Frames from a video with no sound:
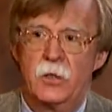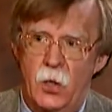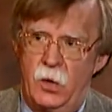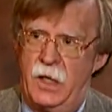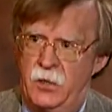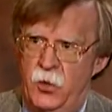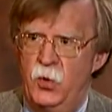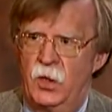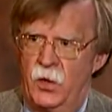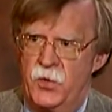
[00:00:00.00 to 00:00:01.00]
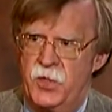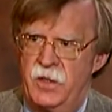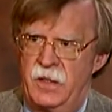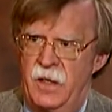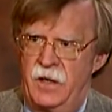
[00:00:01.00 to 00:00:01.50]
don't get too close to
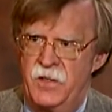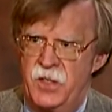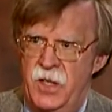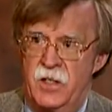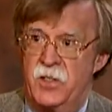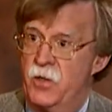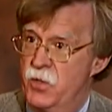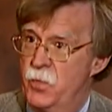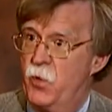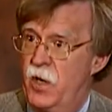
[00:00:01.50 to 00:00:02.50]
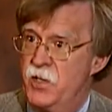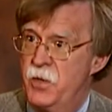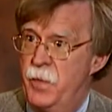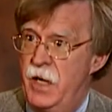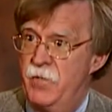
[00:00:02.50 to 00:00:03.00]
the United States. There's a price
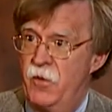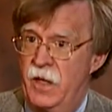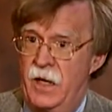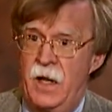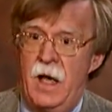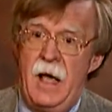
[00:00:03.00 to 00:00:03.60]
to pay for that.